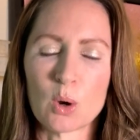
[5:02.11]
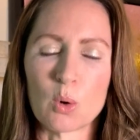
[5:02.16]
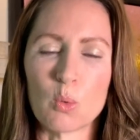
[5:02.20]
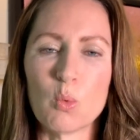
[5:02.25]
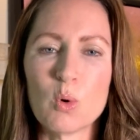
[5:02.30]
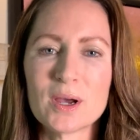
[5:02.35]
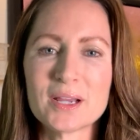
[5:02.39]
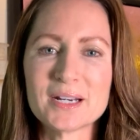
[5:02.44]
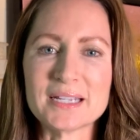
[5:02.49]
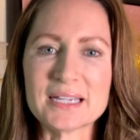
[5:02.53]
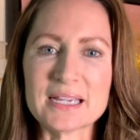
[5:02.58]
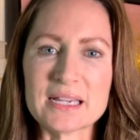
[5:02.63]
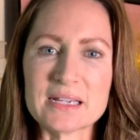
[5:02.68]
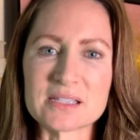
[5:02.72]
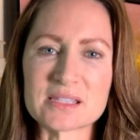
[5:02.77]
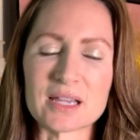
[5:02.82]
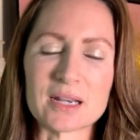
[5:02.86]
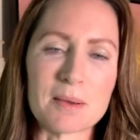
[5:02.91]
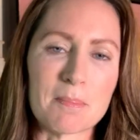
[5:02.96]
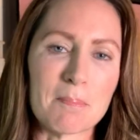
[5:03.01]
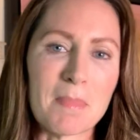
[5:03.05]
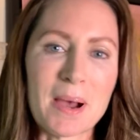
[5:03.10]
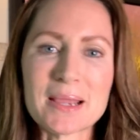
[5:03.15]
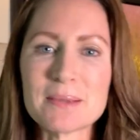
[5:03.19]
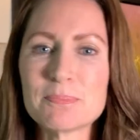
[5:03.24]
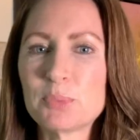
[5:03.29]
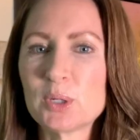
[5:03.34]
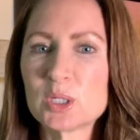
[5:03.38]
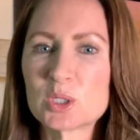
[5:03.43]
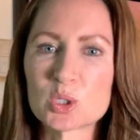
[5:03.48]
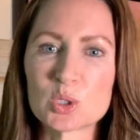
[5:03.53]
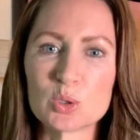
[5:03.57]
One is that it might
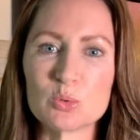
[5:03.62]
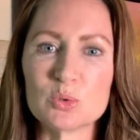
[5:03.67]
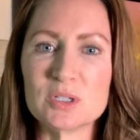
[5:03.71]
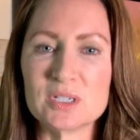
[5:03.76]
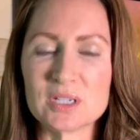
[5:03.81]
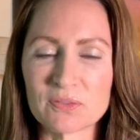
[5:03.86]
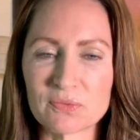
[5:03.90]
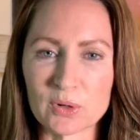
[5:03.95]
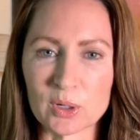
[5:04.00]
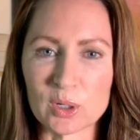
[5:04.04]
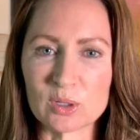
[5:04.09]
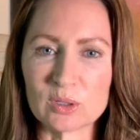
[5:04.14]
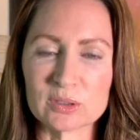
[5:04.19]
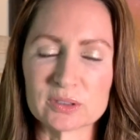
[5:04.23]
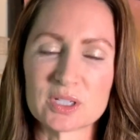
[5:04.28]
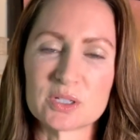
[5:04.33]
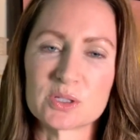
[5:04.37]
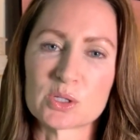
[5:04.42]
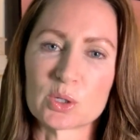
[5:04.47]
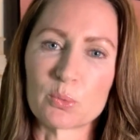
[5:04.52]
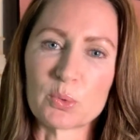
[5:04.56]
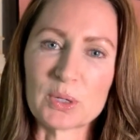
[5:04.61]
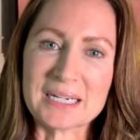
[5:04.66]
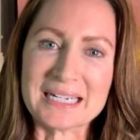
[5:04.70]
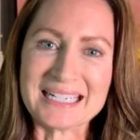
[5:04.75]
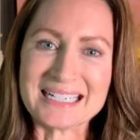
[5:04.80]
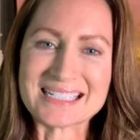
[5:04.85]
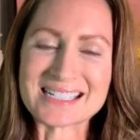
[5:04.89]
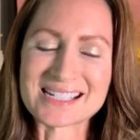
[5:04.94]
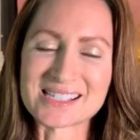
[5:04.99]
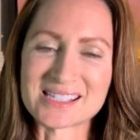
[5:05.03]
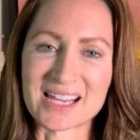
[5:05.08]
be too difficult, and so we
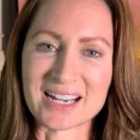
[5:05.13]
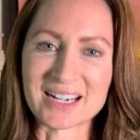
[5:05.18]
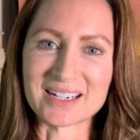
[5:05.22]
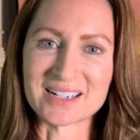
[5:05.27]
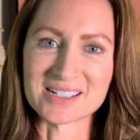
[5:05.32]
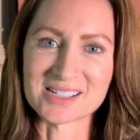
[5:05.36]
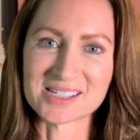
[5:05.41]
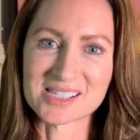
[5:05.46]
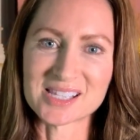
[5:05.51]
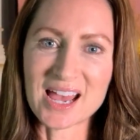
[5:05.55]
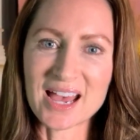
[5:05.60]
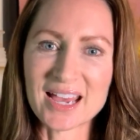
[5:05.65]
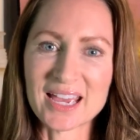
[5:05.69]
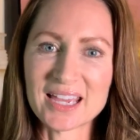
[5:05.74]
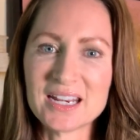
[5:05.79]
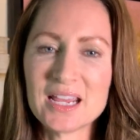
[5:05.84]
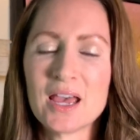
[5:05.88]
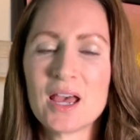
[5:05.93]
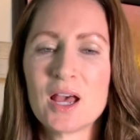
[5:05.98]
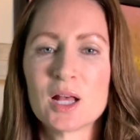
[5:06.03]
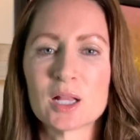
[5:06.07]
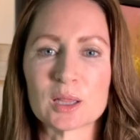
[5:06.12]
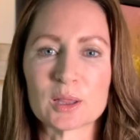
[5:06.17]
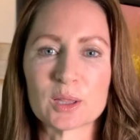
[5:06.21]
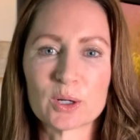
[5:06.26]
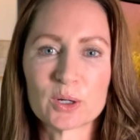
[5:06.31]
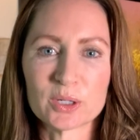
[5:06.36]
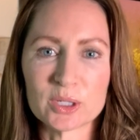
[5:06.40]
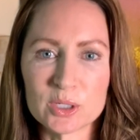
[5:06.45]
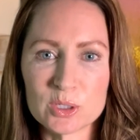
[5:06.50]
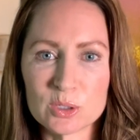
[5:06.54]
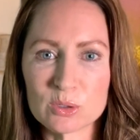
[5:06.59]
need to set it aside,
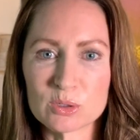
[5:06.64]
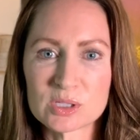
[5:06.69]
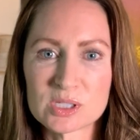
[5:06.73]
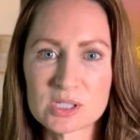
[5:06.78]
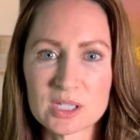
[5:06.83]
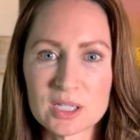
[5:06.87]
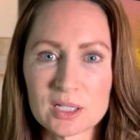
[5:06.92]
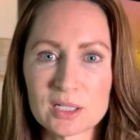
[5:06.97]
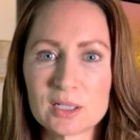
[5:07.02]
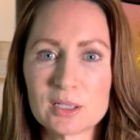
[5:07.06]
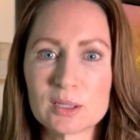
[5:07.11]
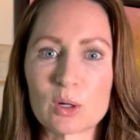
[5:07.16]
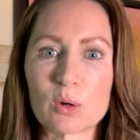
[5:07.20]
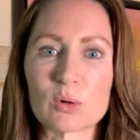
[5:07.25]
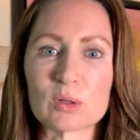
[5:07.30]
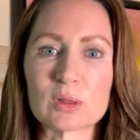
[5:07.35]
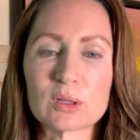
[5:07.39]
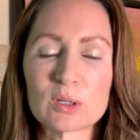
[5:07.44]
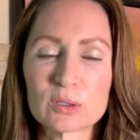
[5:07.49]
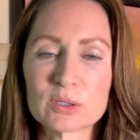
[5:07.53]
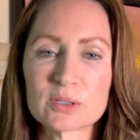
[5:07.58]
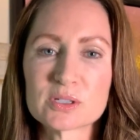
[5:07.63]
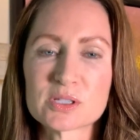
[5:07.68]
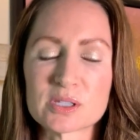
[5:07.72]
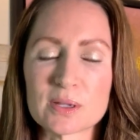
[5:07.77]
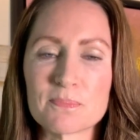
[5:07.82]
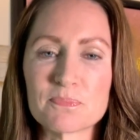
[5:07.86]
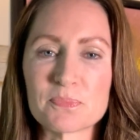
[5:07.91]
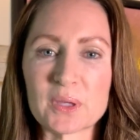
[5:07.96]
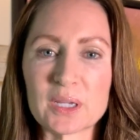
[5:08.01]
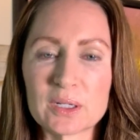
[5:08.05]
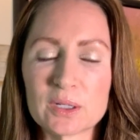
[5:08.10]
learn a new skill or learn
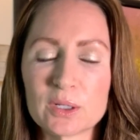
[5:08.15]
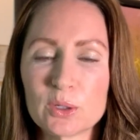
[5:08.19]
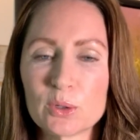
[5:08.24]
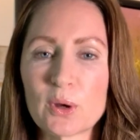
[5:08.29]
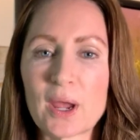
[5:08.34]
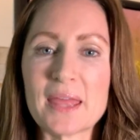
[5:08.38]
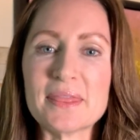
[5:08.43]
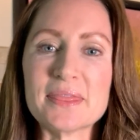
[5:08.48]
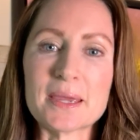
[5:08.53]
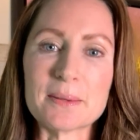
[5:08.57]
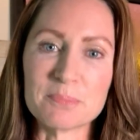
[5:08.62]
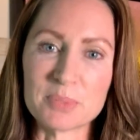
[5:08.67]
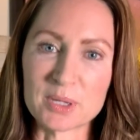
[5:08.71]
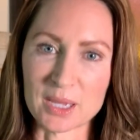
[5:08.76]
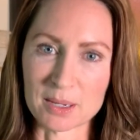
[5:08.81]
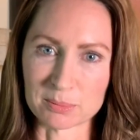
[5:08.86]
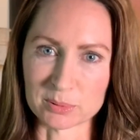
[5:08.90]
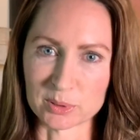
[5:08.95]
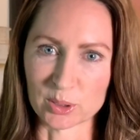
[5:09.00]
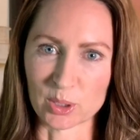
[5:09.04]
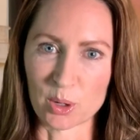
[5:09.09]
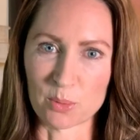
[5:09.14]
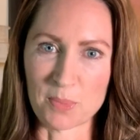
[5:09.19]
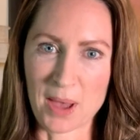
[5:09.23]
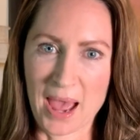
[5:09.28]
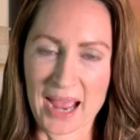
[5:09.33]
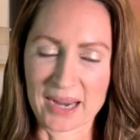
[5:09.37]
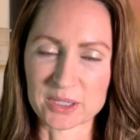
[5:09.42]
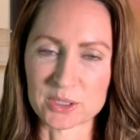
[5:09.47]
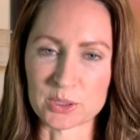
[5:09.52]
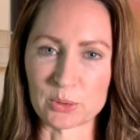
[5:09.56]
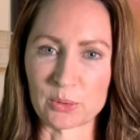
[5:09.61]
something new, and then be able to go
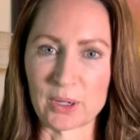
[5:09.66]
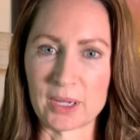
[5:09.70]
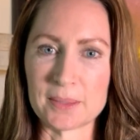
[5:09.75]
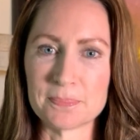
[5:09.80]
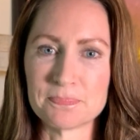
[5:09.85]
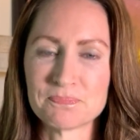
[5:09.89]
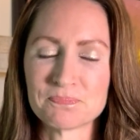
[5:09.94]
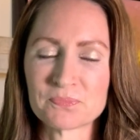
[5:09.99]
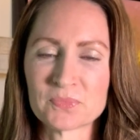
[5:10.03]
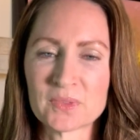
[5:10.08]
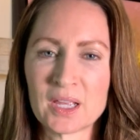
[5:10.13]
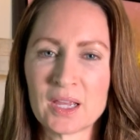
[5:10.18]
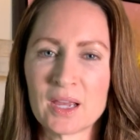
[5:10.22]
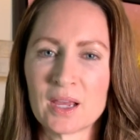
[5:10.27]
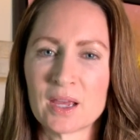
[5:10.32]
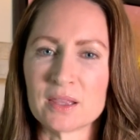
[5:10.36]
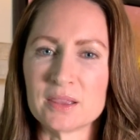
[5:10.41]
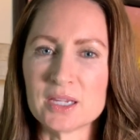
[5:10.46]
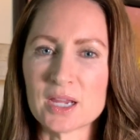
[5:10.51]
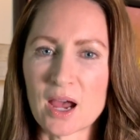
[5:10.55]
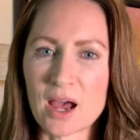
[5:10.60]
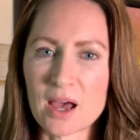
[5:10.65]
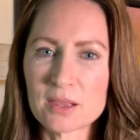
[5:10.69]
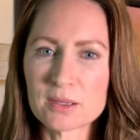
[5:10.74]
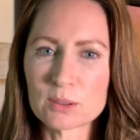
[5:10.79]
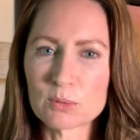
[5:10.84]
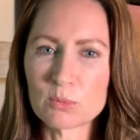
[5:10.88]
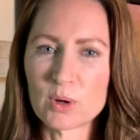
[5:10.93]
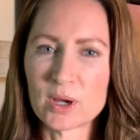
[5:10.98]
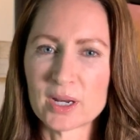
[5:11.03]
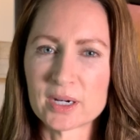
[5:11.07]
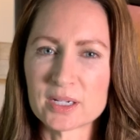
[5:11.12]
back to it. The
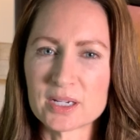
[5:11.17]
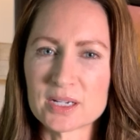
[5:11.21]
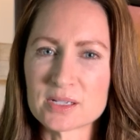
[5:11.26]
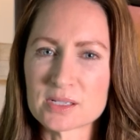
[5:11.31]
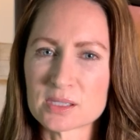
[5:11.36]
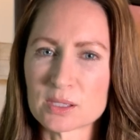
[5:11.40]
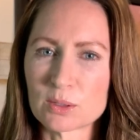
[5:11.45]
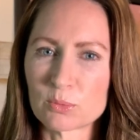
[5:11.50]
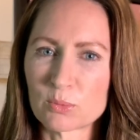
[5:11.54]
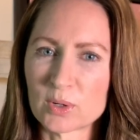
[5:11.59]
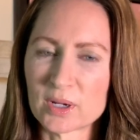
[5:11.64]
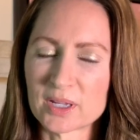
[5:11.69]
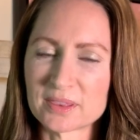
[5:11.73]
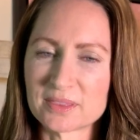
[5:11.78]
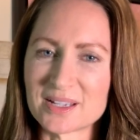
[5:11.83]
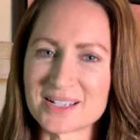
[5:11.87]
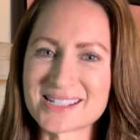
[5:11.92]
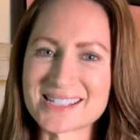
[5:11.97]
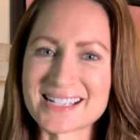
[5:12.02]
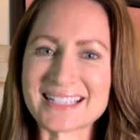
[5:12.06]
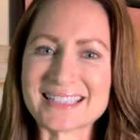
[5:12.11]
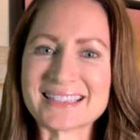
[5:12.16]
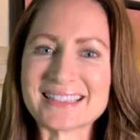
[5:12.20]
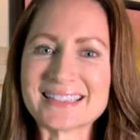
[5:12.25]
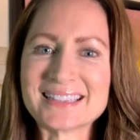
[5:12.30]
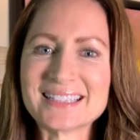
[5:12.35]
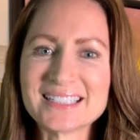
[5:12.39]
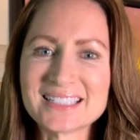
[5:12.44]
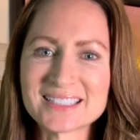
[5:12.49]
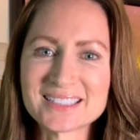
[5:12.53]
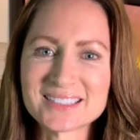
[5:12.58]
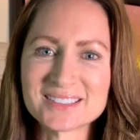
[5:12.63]
other one is the one that's a
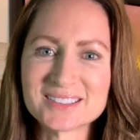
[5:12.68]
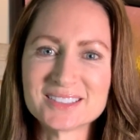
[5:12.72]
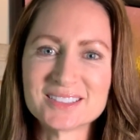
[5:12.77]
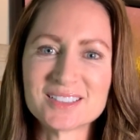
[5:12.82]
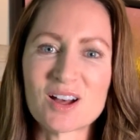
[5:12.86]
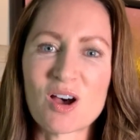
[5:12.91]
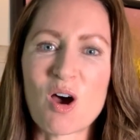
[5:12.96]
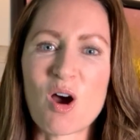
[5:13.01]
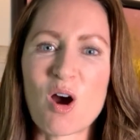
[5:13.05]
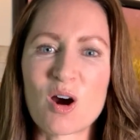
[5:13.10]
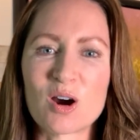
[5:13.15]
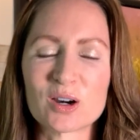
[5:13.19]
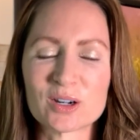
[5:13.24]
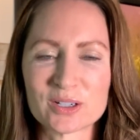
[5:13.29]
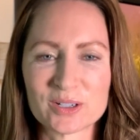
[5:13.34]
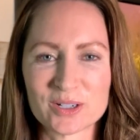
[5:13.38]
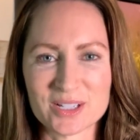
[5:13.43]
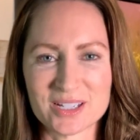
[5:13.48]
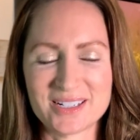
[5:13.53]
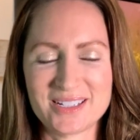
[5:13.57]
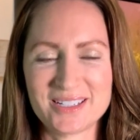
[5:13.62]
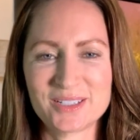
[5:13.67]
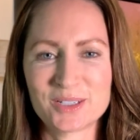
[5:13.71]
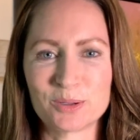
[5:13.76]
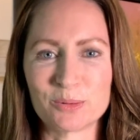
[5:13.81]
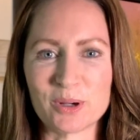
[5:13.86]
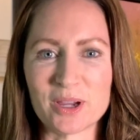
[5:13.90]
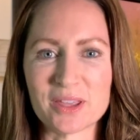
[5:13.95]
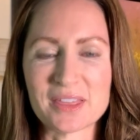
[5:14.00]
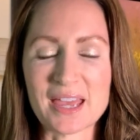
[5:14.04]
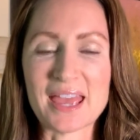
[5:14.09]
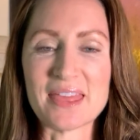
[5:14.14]
little harder to deal
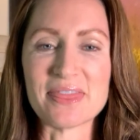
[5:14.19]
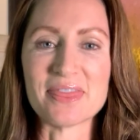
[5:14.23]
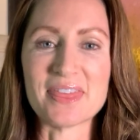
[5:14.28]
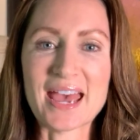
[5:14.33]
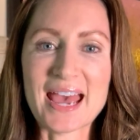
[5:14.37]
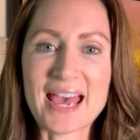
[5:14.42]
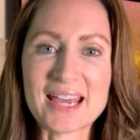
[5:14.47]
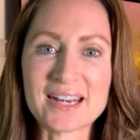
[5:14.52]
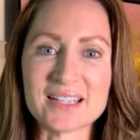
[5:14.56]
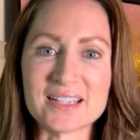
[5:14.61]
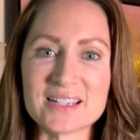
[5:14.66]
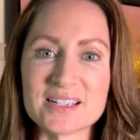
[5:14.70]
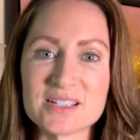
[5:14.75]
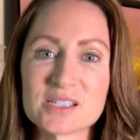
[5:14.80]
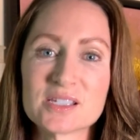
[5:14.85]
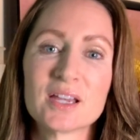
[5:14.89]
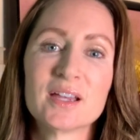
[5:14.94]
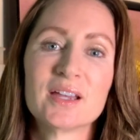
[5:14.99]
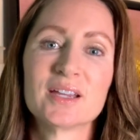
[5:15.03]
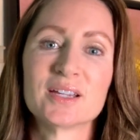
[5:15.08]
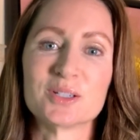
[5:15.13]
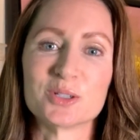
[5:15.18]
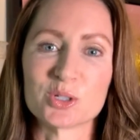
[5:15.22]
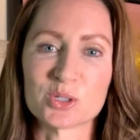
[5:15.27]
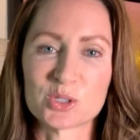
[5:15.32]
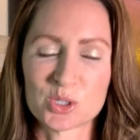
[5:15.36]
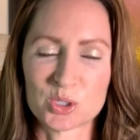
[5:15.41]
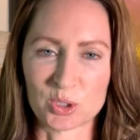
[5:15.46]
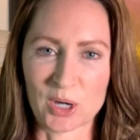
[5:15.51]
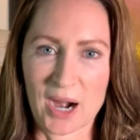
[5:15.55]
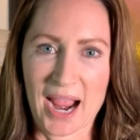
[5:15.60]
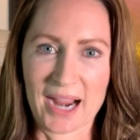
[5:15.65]
with, and that is
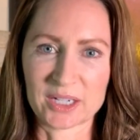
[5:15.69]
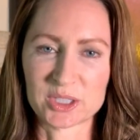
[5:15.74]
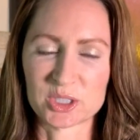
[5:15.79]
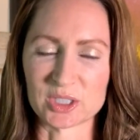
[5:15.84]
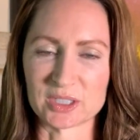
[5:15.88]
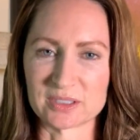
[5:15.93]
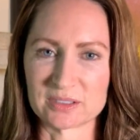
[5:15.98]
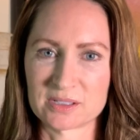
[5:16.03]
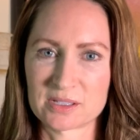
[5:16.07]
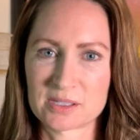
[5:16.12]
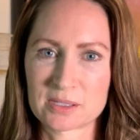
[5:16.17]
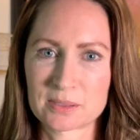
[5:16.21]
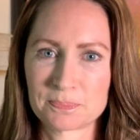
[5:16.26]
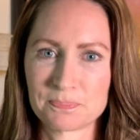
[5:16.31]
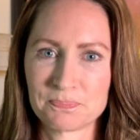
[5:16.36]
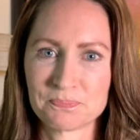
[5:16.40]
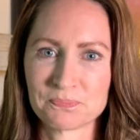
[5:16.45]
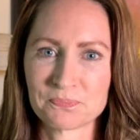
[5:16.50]
distractions.